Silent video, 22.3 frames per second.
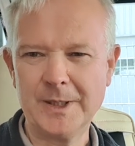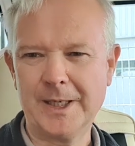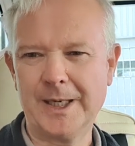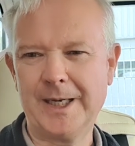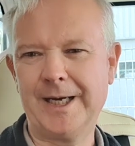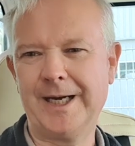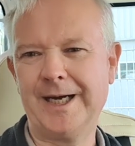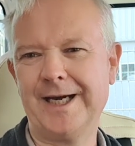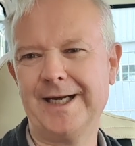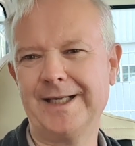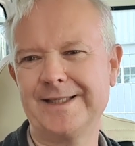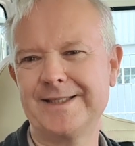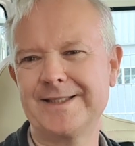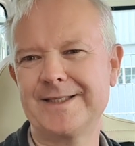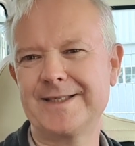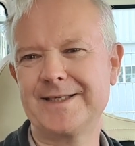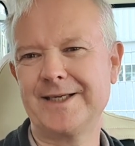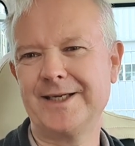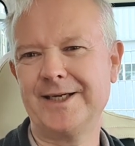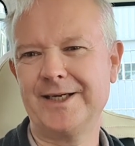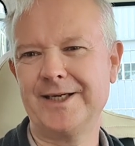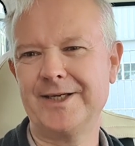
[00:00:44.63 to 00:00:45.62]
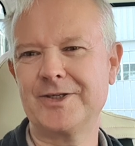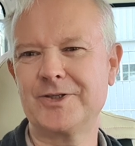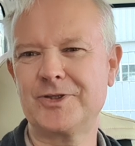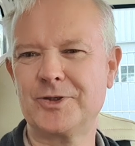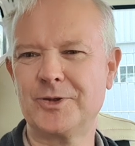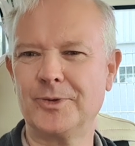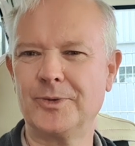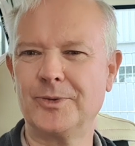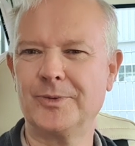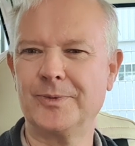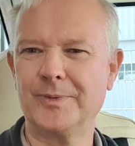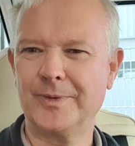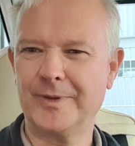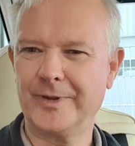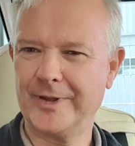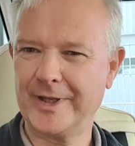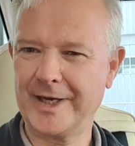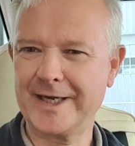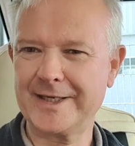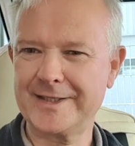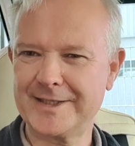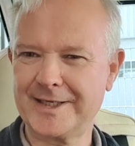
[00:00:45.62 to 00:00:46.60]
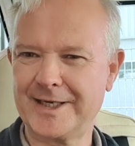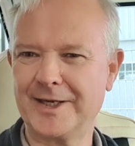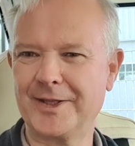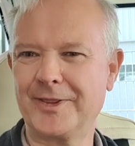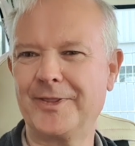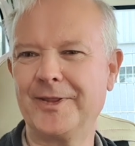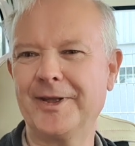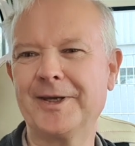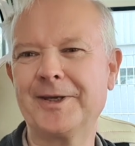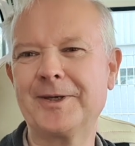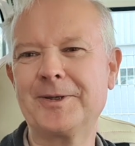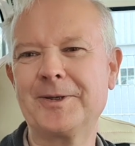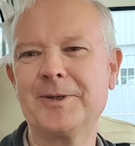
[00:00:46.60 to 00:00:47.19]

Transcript: and so that, I think,